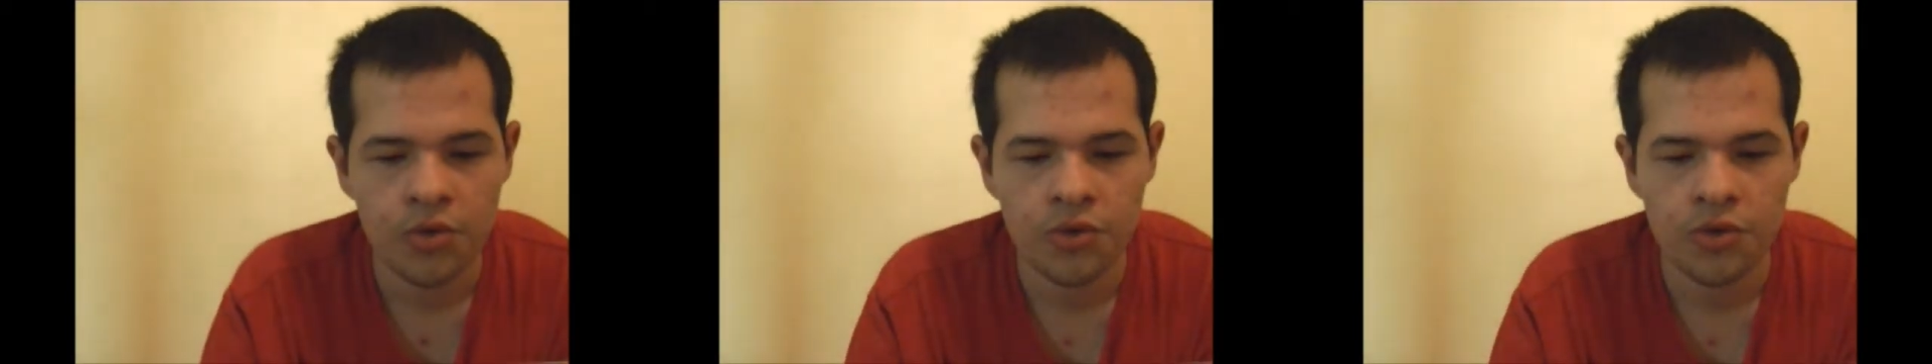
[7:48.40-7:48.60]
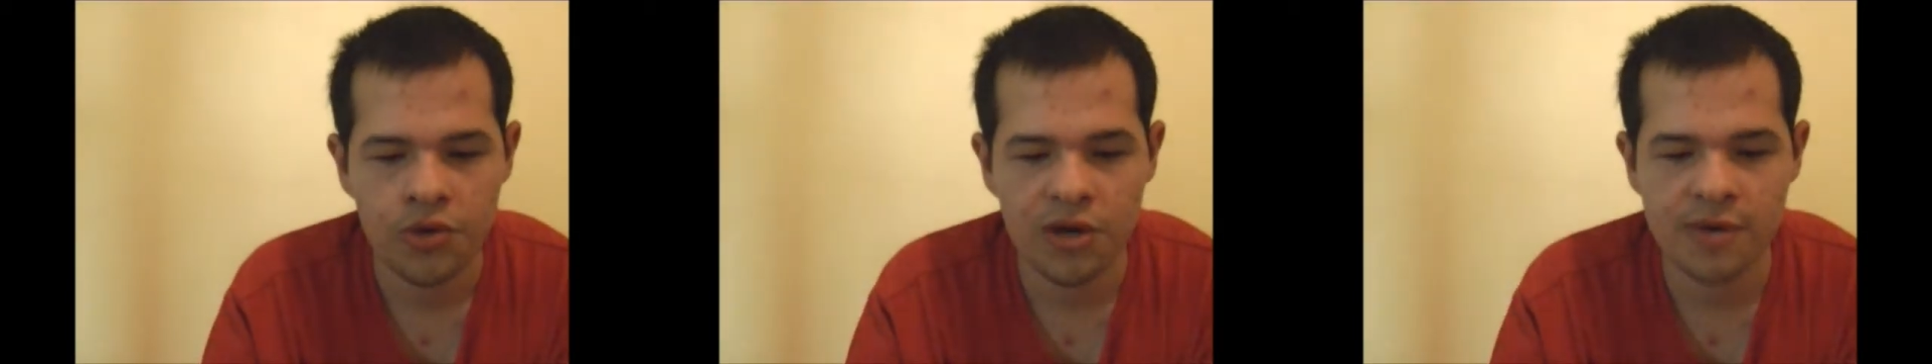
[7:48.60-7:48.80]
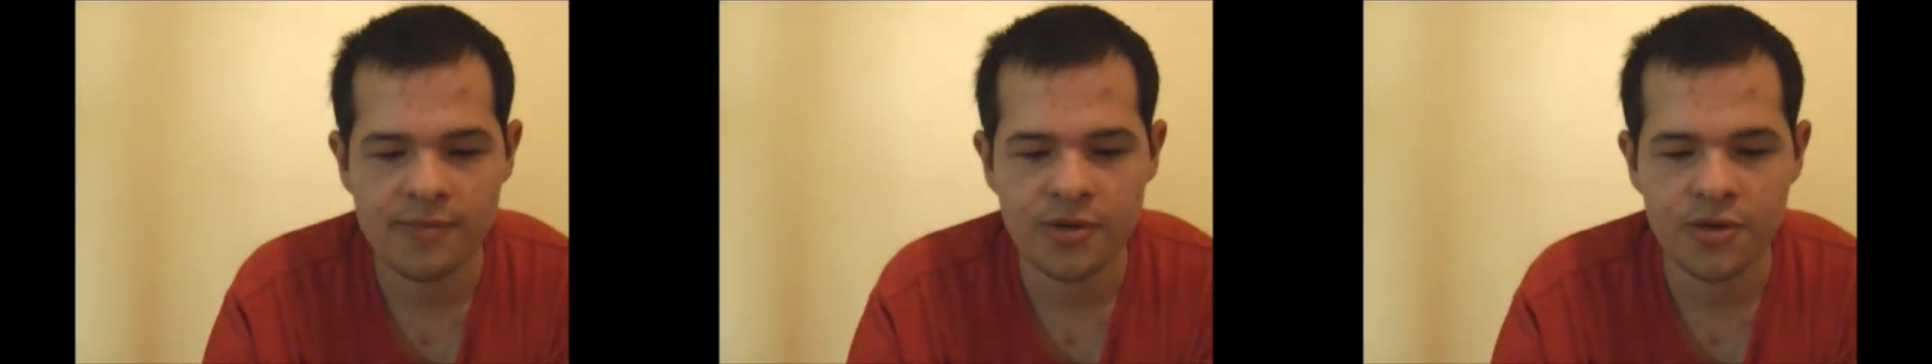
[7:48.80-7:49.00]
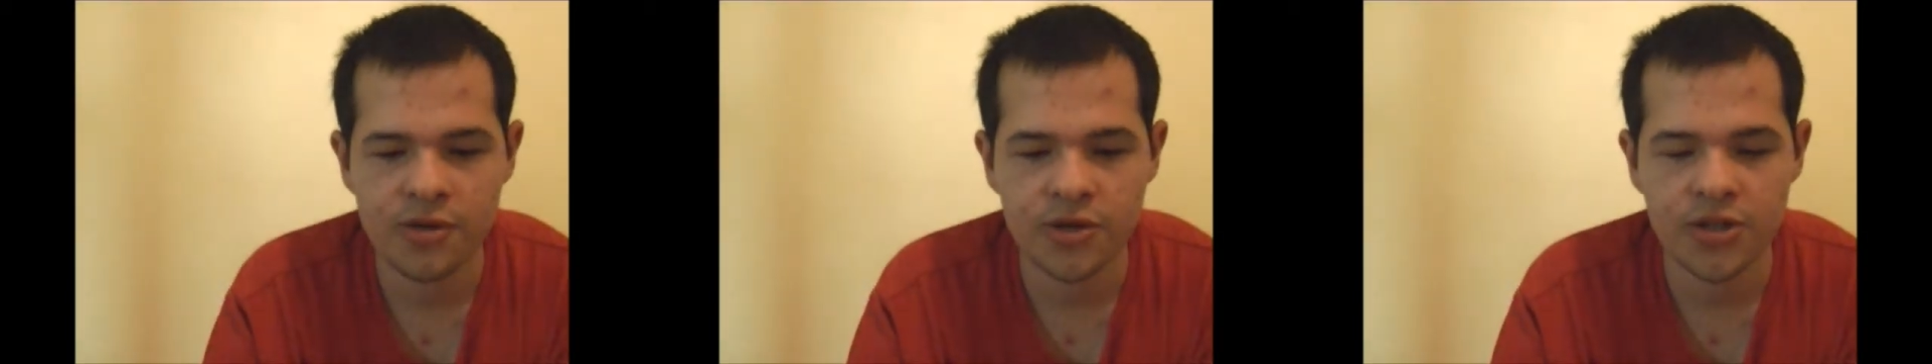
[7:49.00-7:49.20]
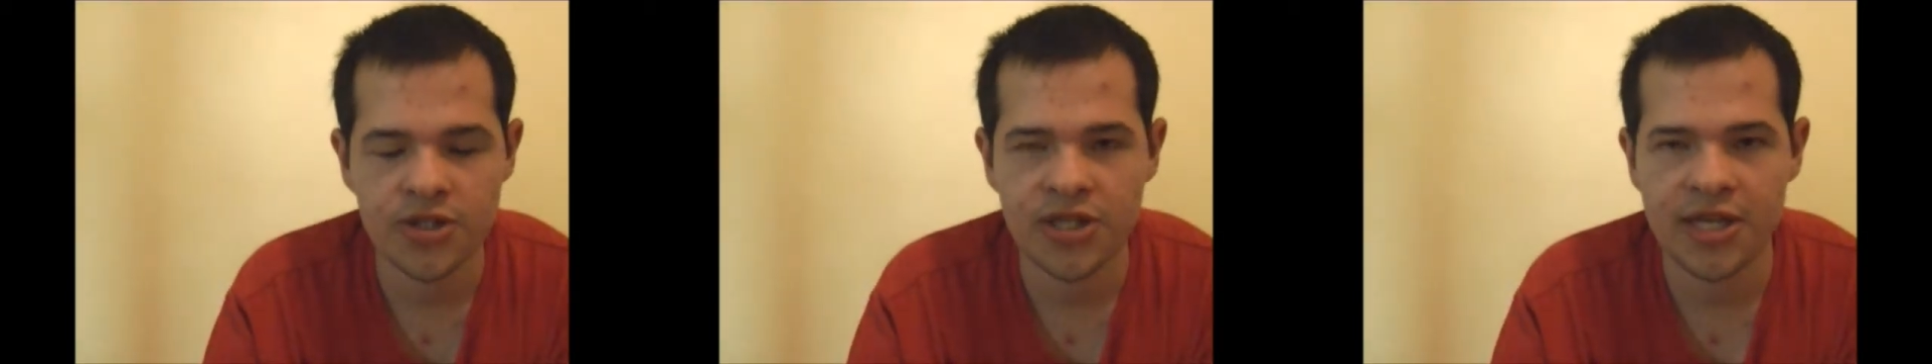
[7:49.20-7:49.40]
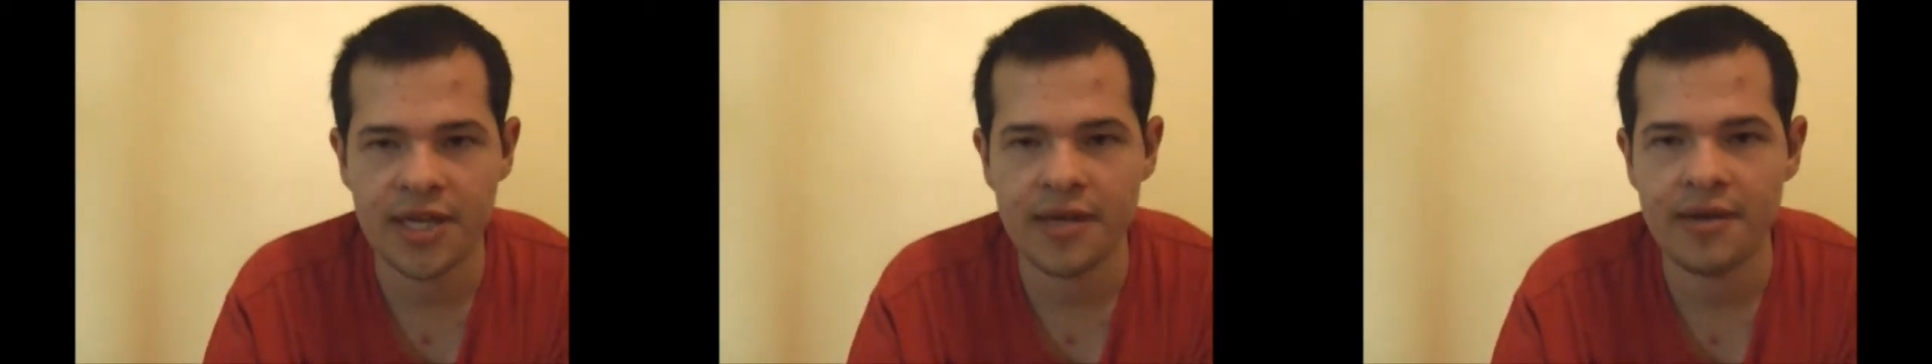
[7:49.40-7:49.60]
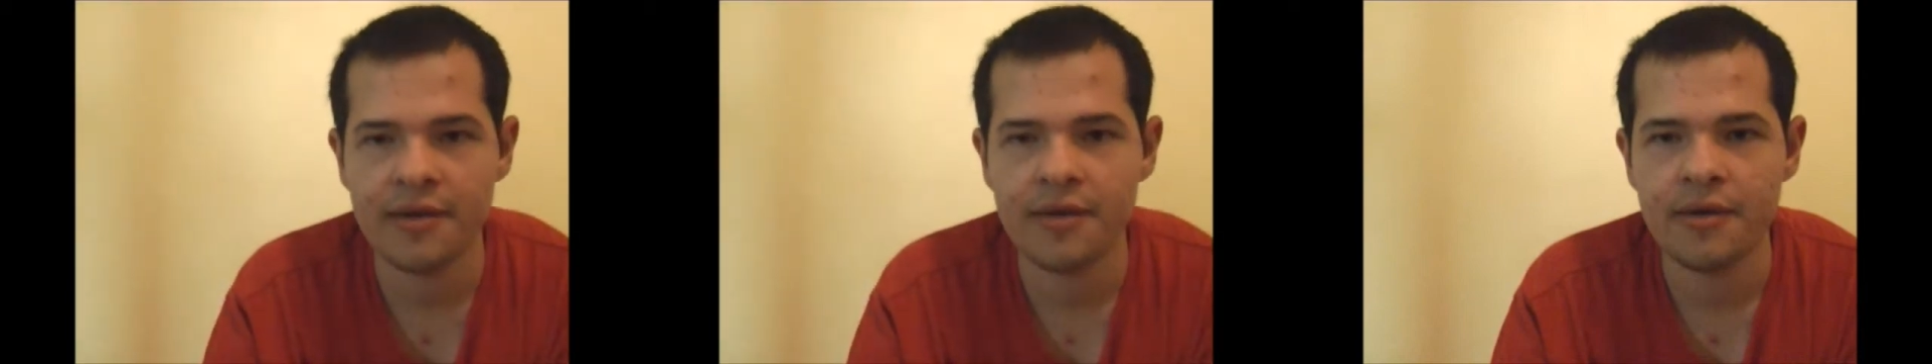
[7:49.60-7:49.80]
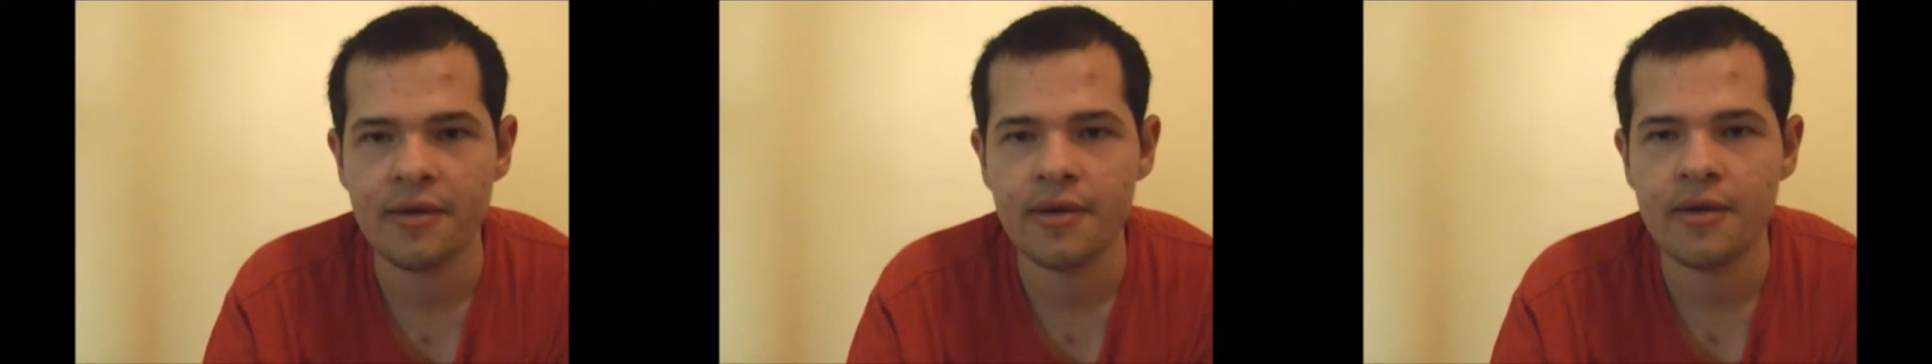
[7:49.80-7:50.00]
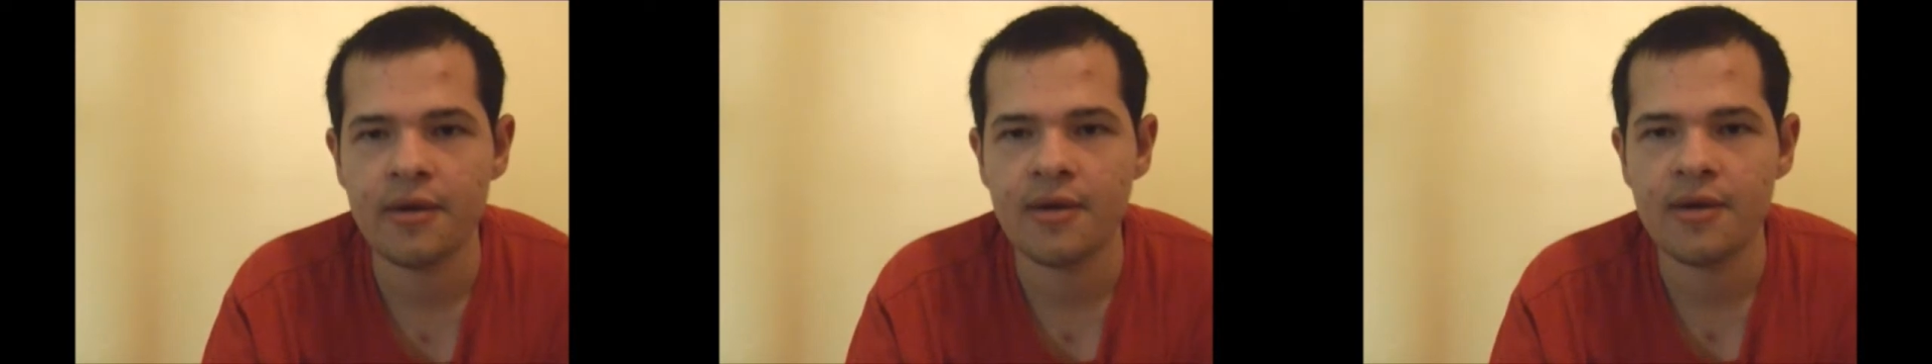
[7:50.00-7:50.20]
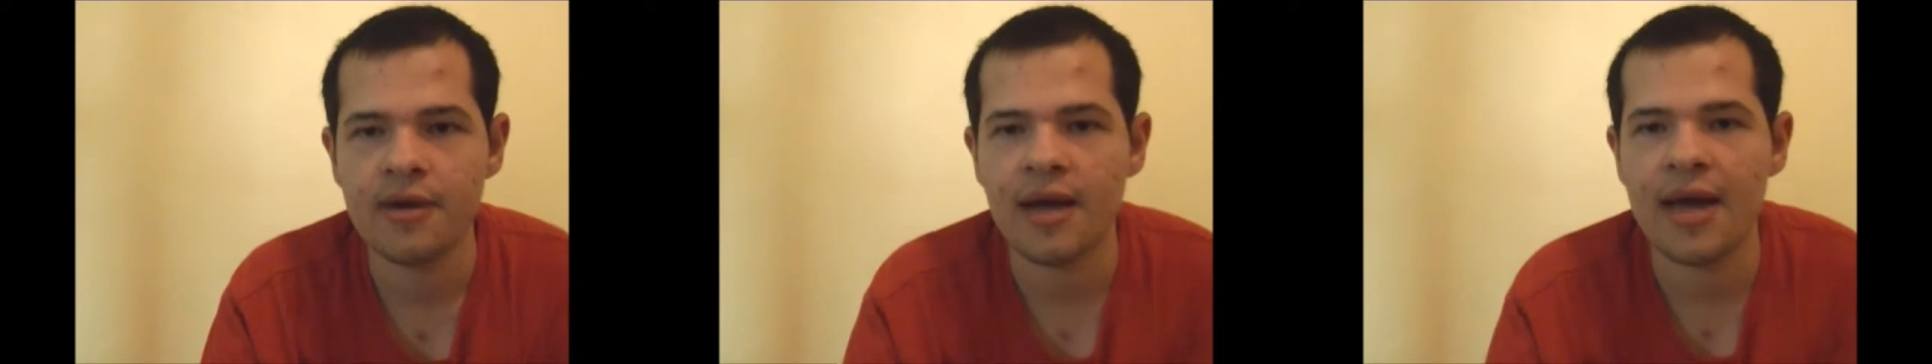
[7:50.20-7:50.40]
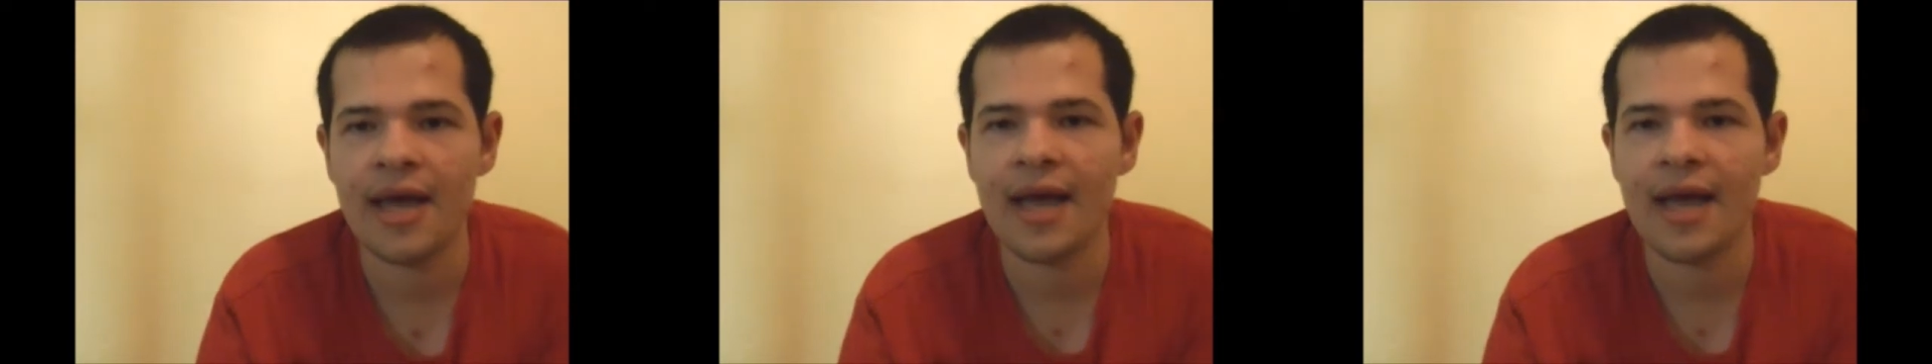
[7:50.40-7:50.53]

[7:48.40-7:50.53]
Number 13, I